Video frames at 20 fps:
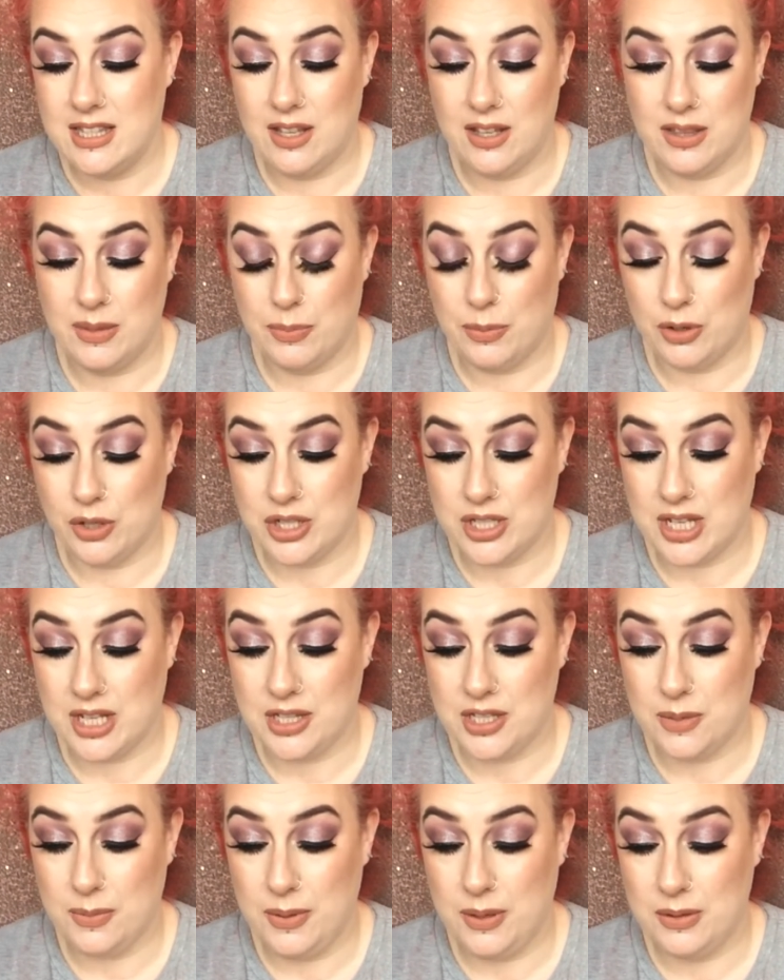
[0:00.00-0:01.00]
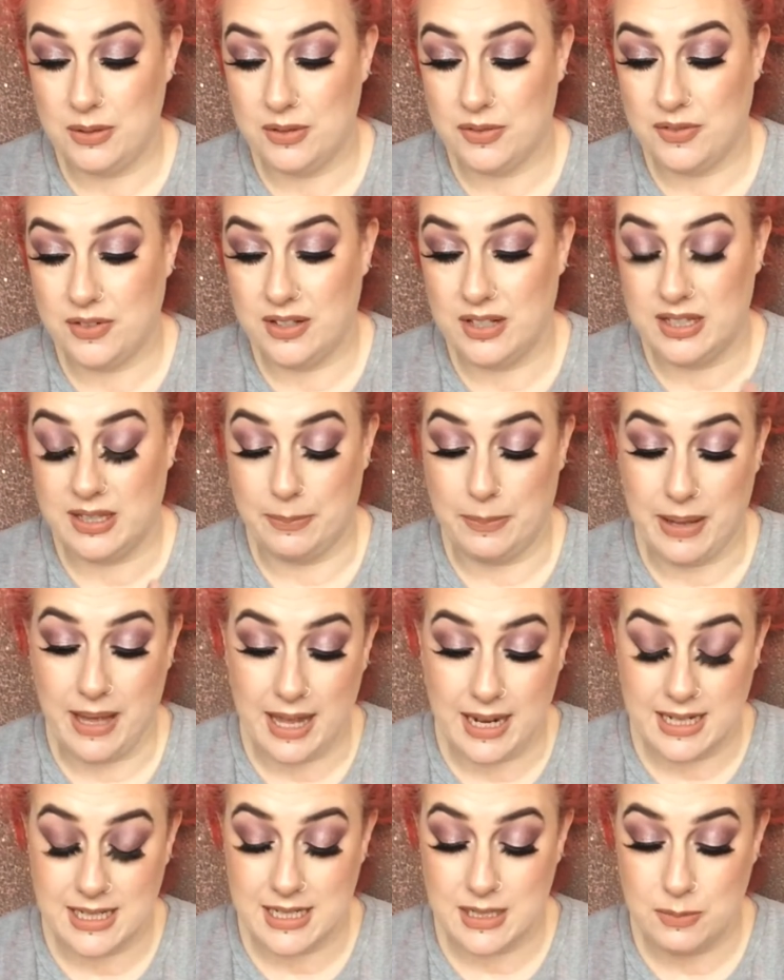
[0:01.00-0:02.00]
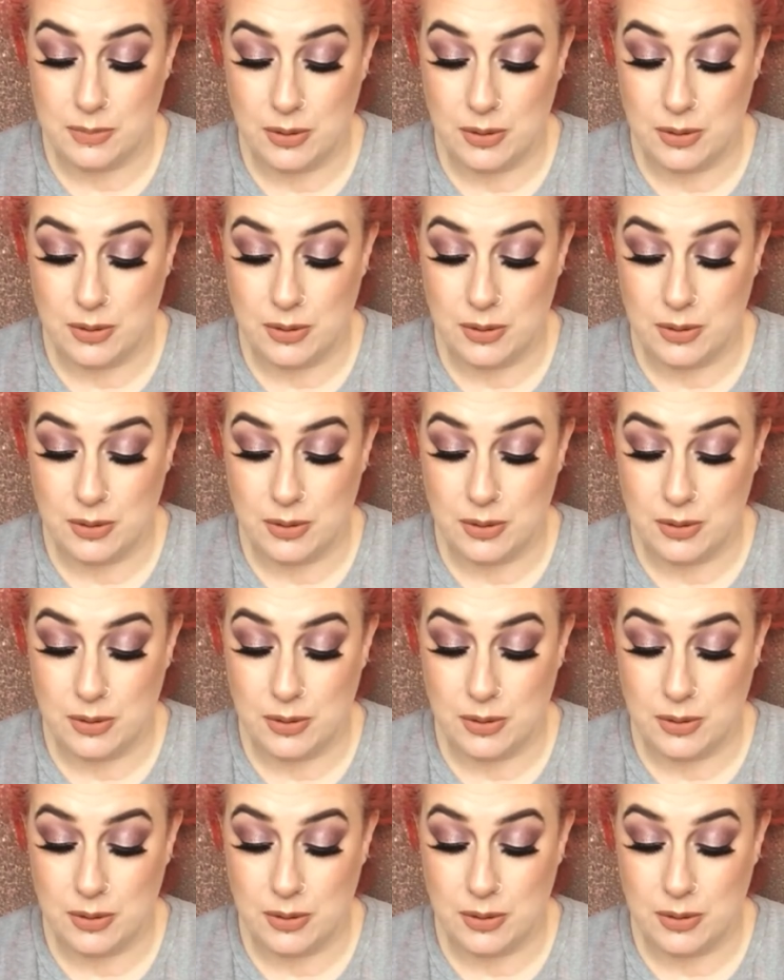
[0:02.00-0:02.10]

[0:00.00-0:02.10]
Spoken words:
The brush sets are beautiful, the palette is